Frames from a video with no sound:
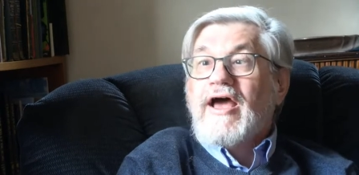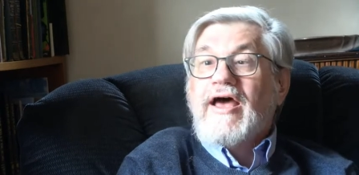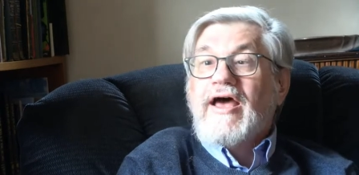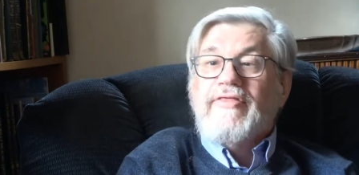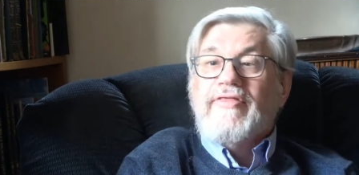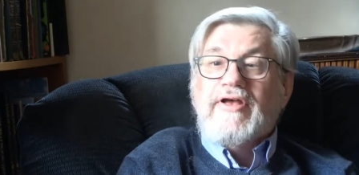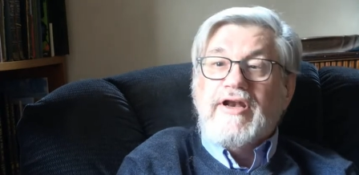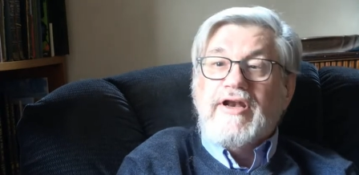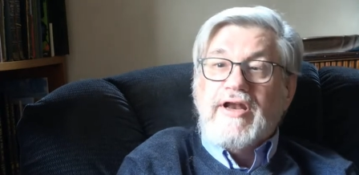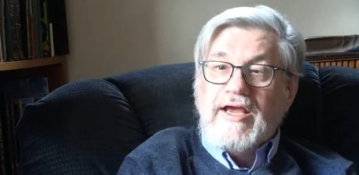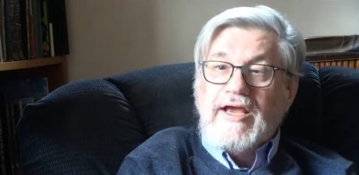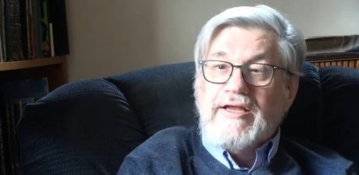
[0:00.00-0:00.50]

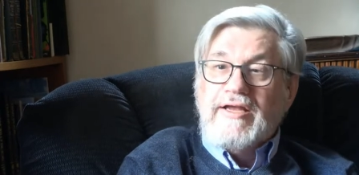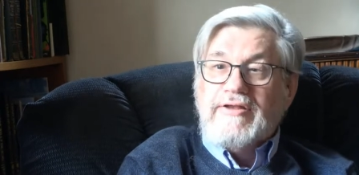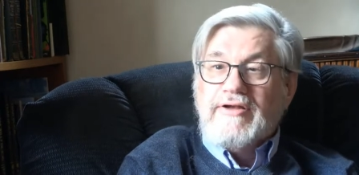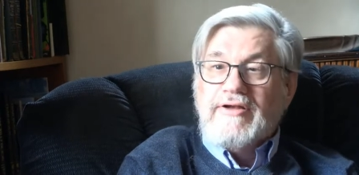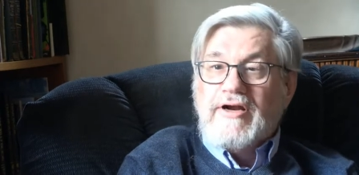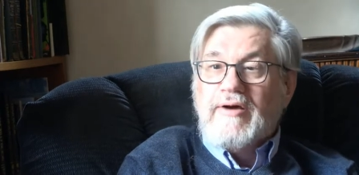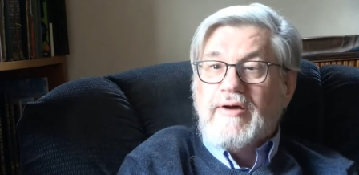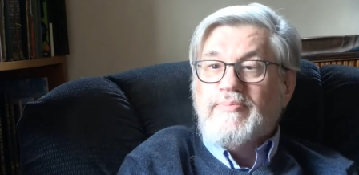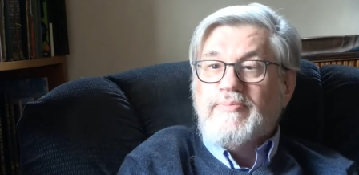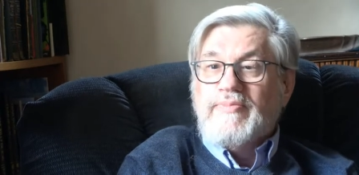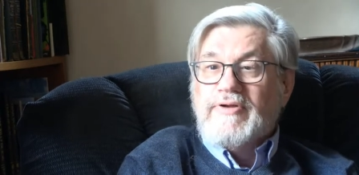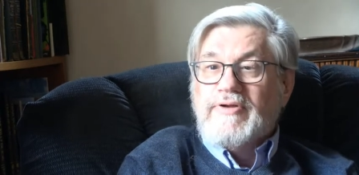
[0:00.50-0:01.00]
and then ended
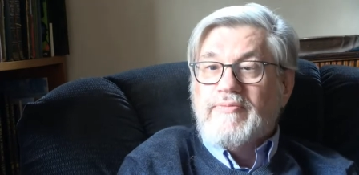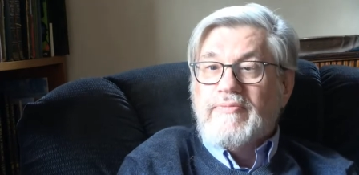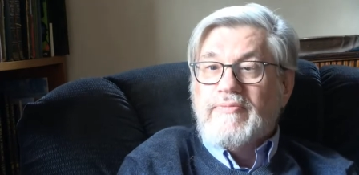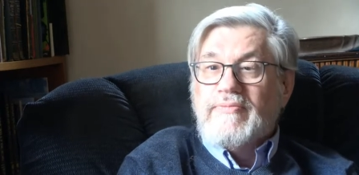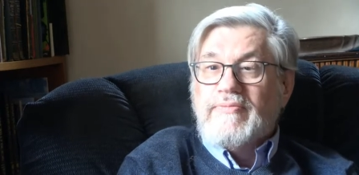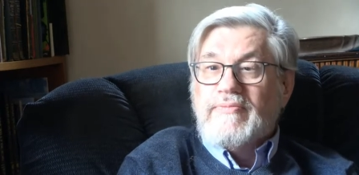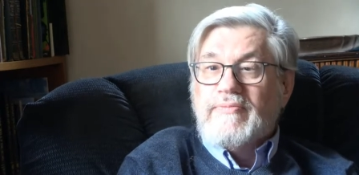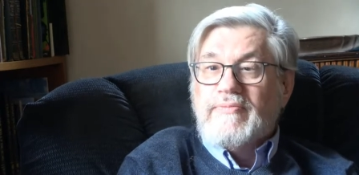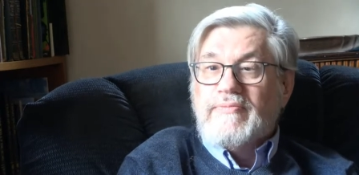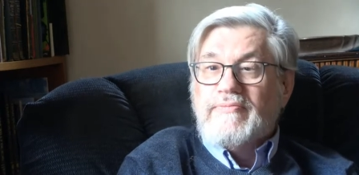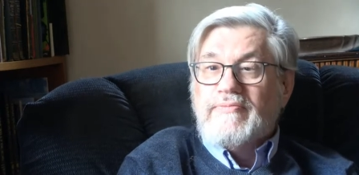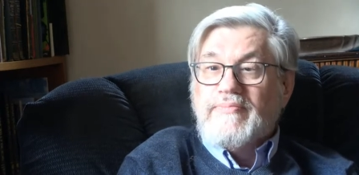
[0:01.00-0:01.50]
up
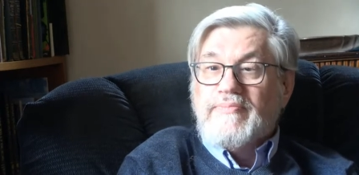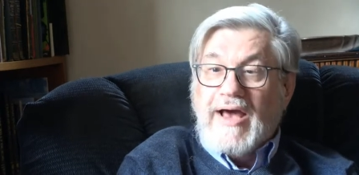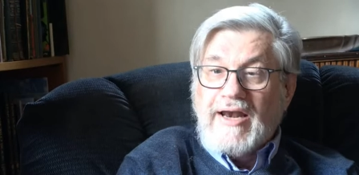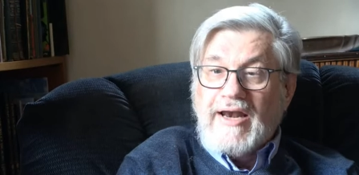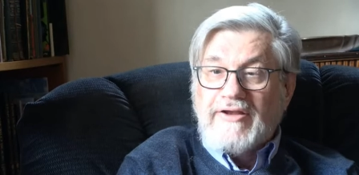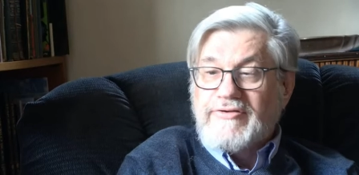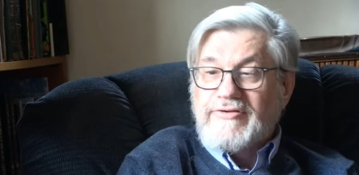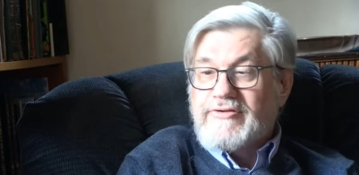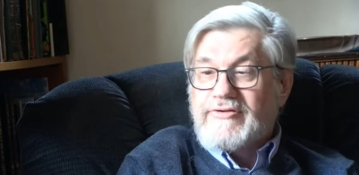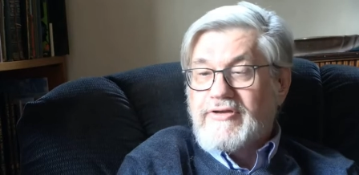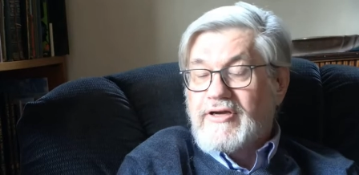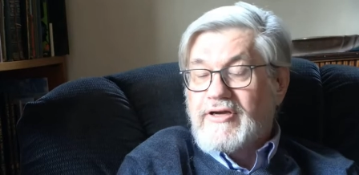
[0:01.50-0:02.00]
in
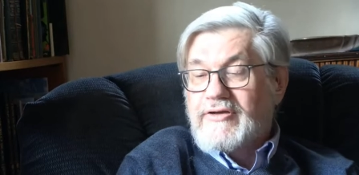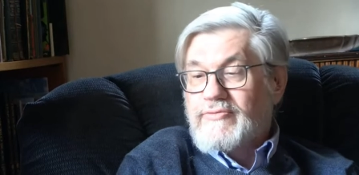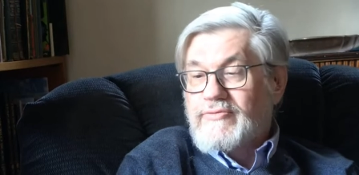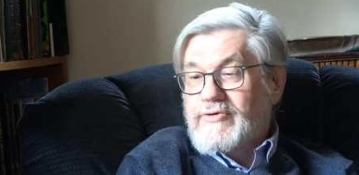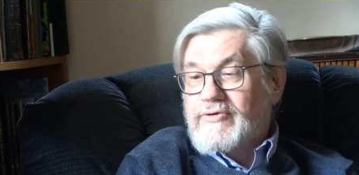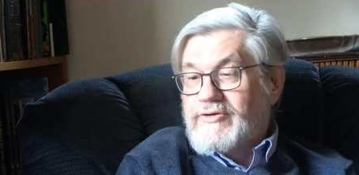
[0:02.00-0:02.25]
Palestine,